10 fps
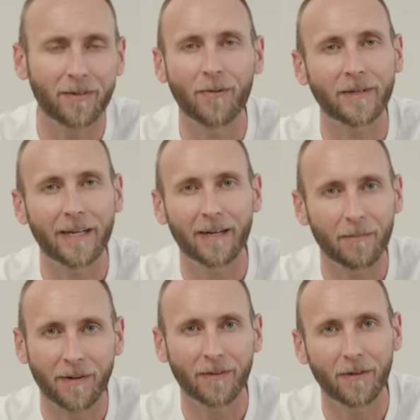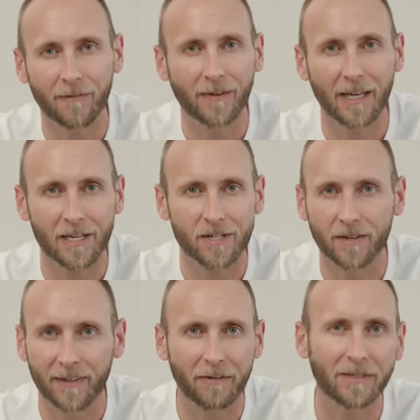don't care about the
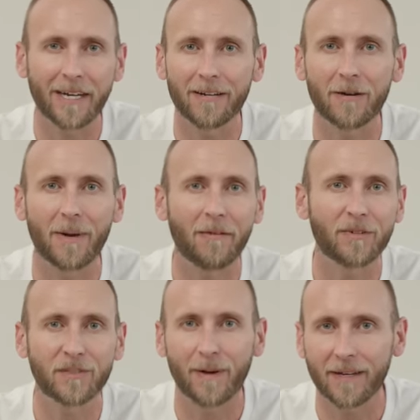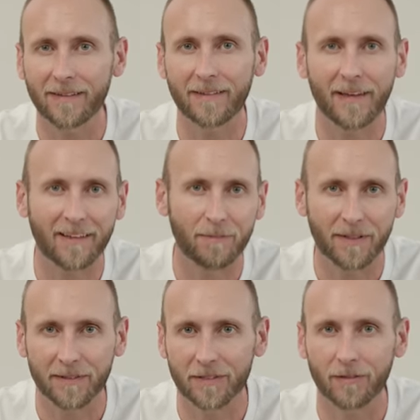notifications. I don't care about responding to text
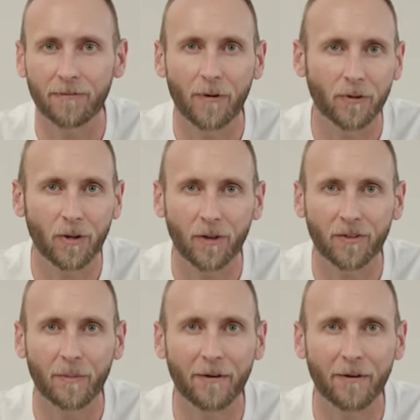messages or phone calls on my